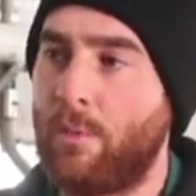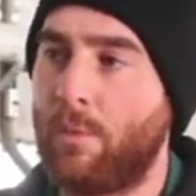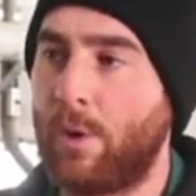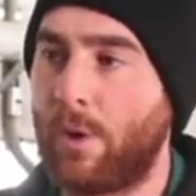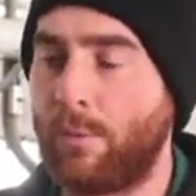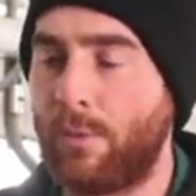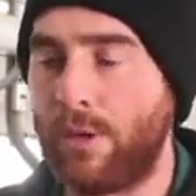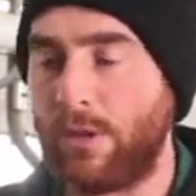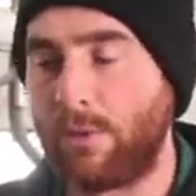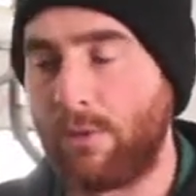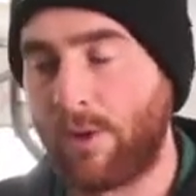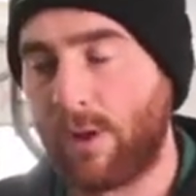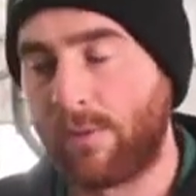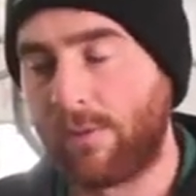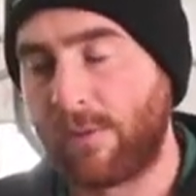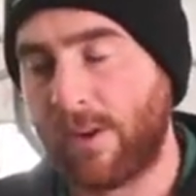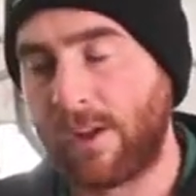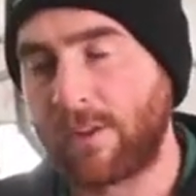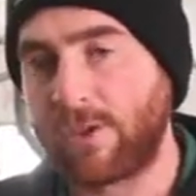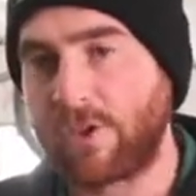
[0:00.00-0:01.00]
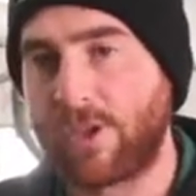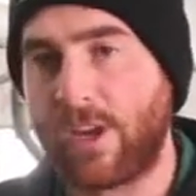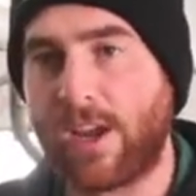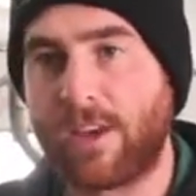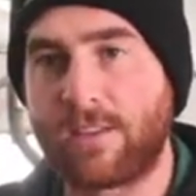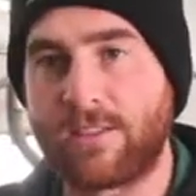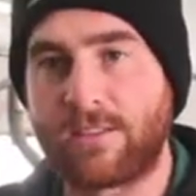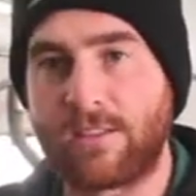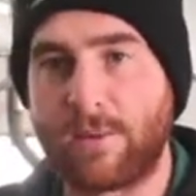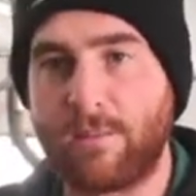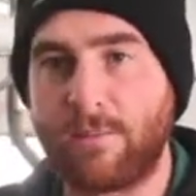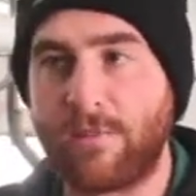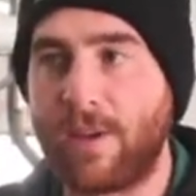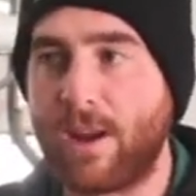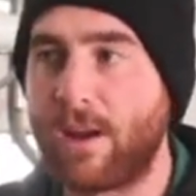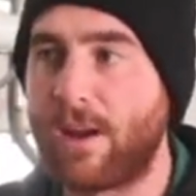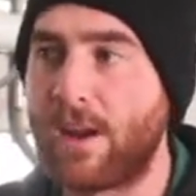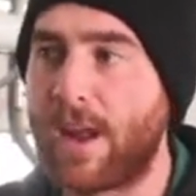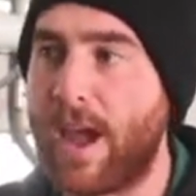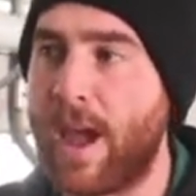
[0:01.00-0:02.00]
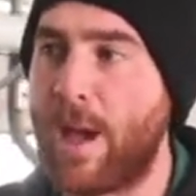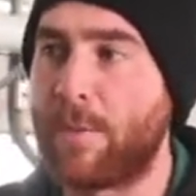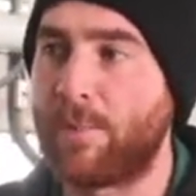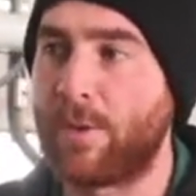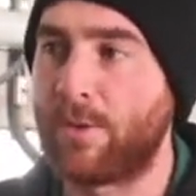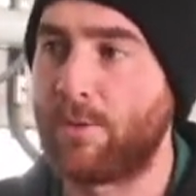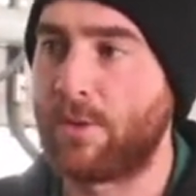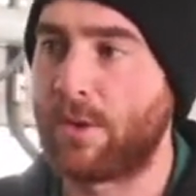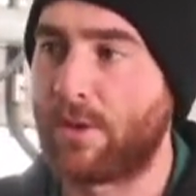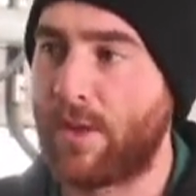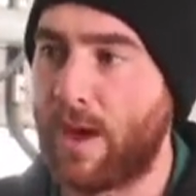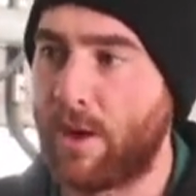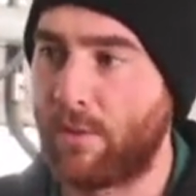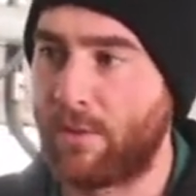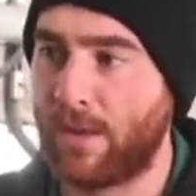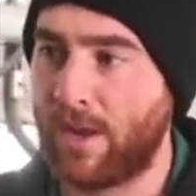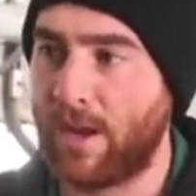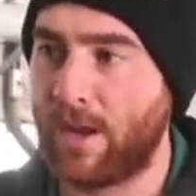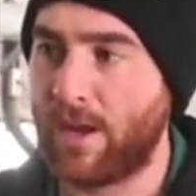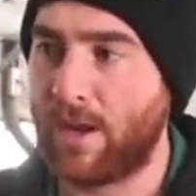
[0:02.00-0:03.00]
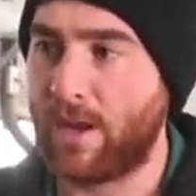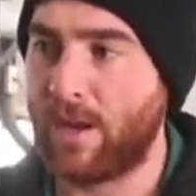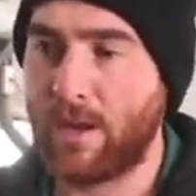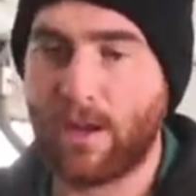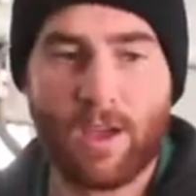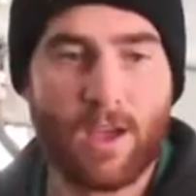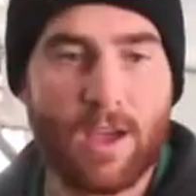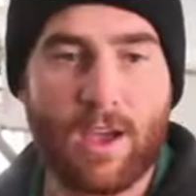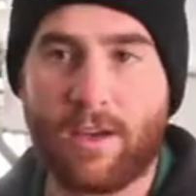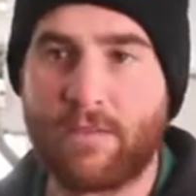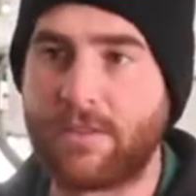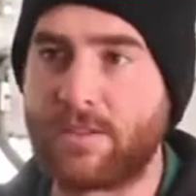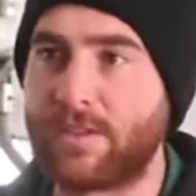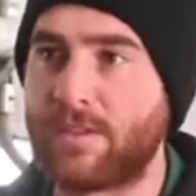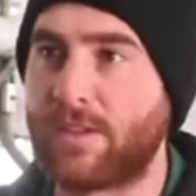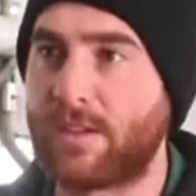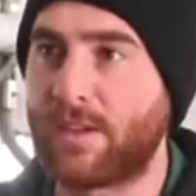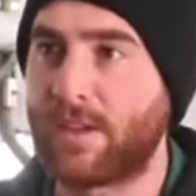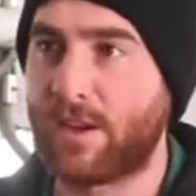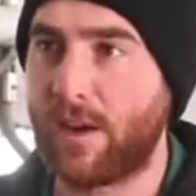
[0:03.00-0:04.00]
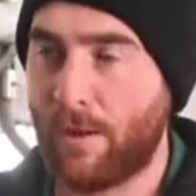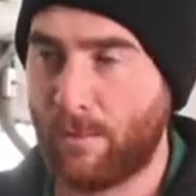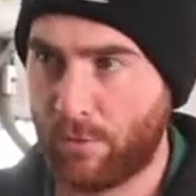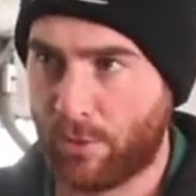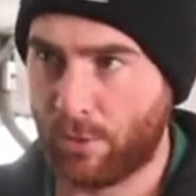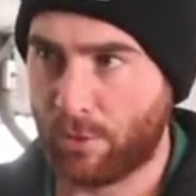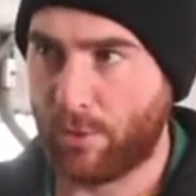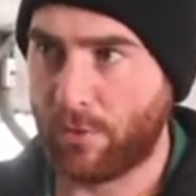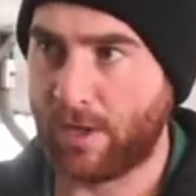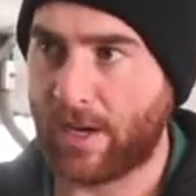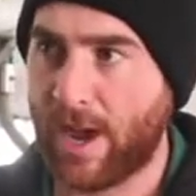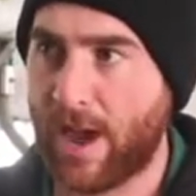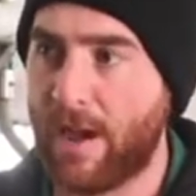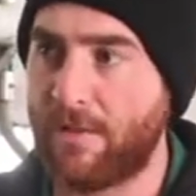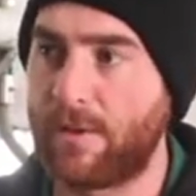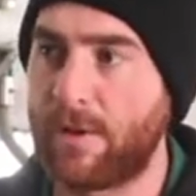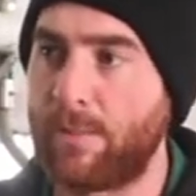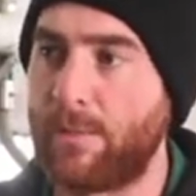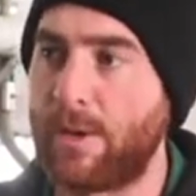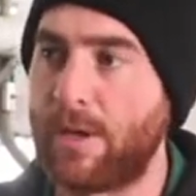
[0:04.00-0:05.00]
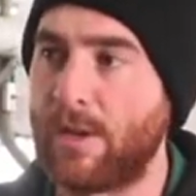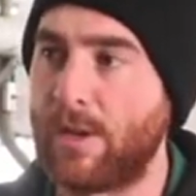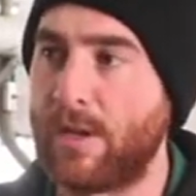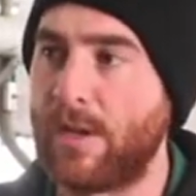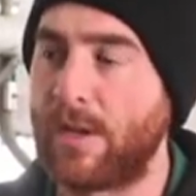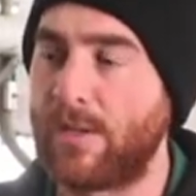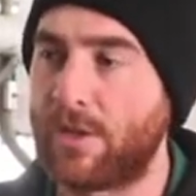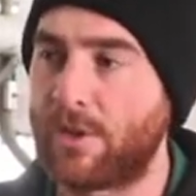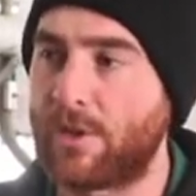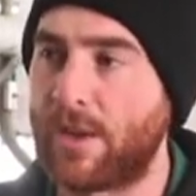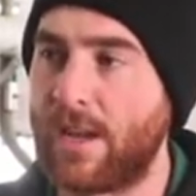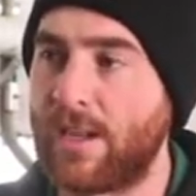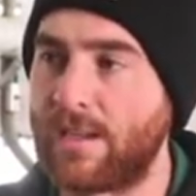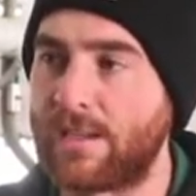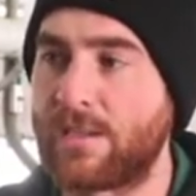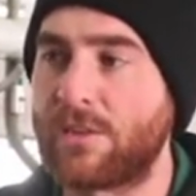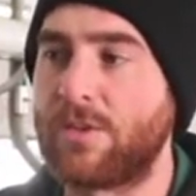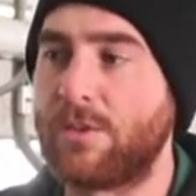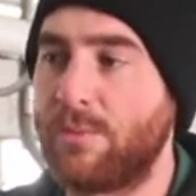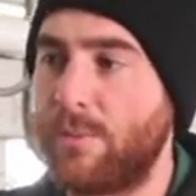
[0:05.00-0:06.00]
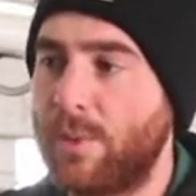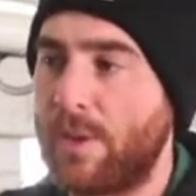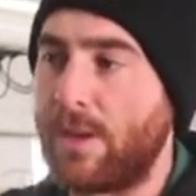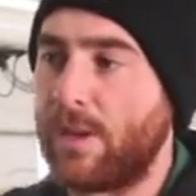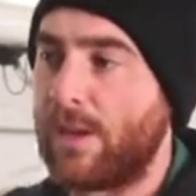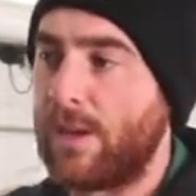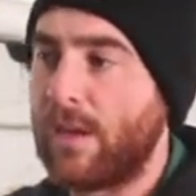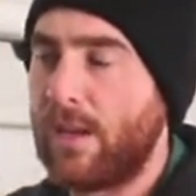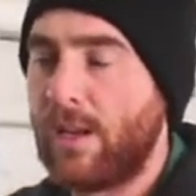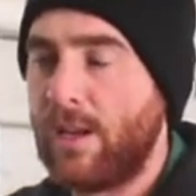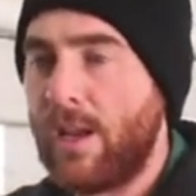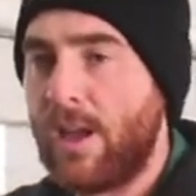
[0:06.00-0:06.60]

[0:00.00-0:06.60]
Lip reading: When we do our fresh checks, I'm very happy with how they have come through the calving period and the transition period,